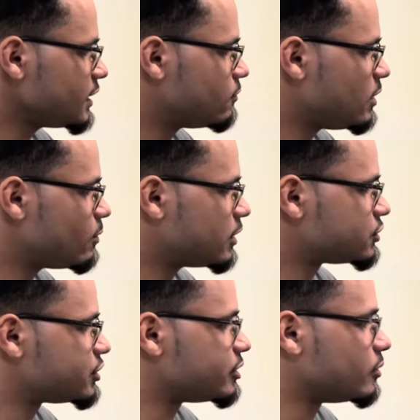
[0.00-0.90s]
we want
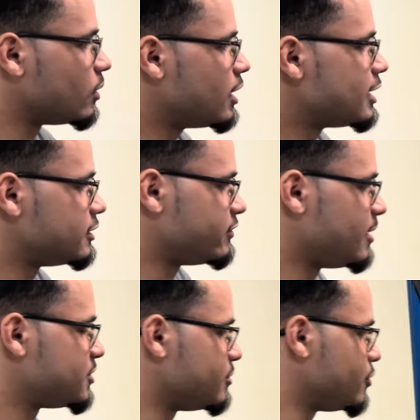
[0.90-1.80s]
to develop
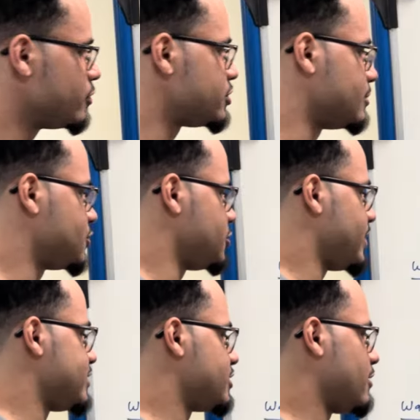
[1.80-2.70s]
some new assumptions
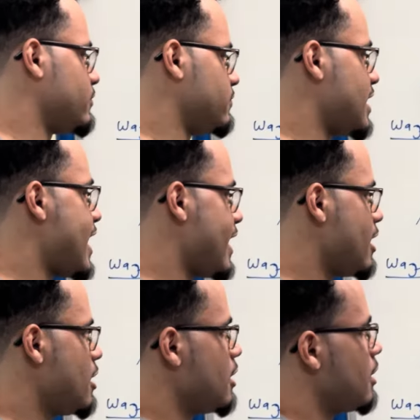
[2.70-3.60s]
based off of that
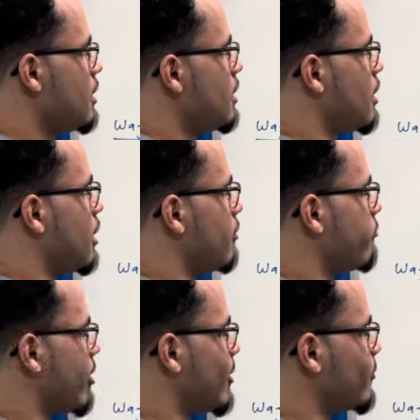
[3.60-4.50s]

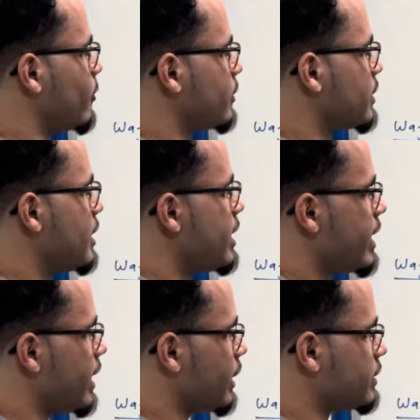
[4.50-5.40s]
framework
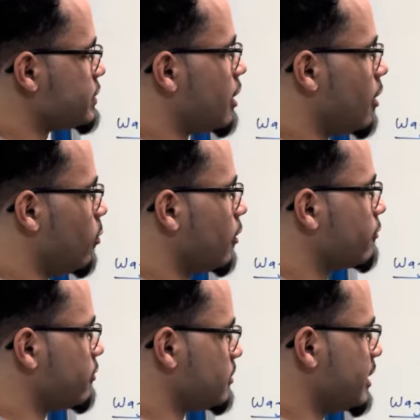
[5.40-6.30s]
and work
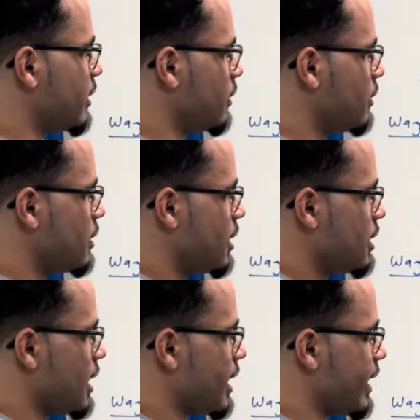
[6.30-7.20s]
from there.
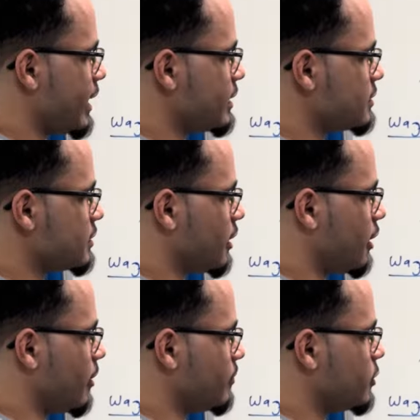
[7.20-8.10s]
And
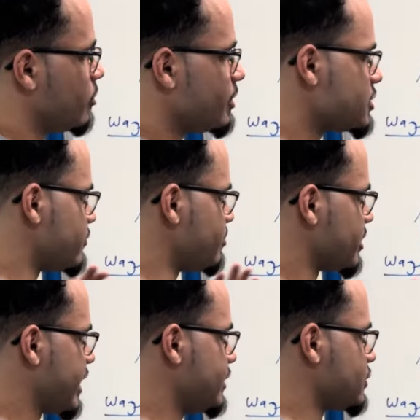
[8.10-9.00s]
there are a bunch of
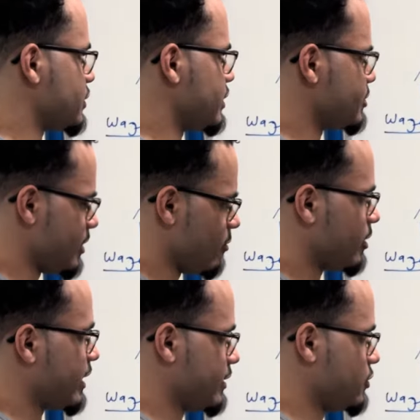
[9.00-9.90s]
implications to this that we'll
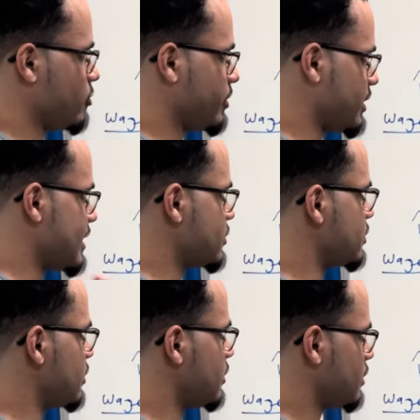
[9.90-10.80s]
get into, but that's
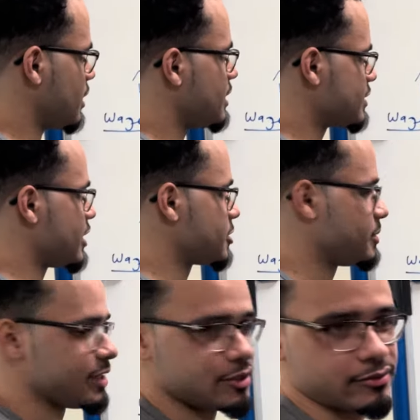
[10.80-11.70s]

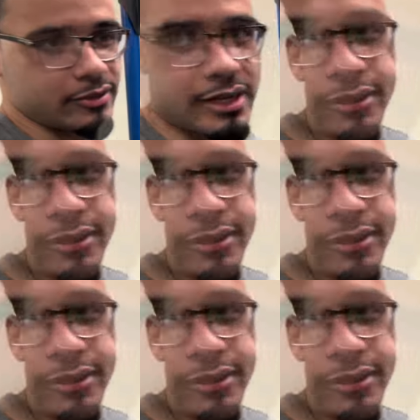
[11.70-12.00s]
explanation for it.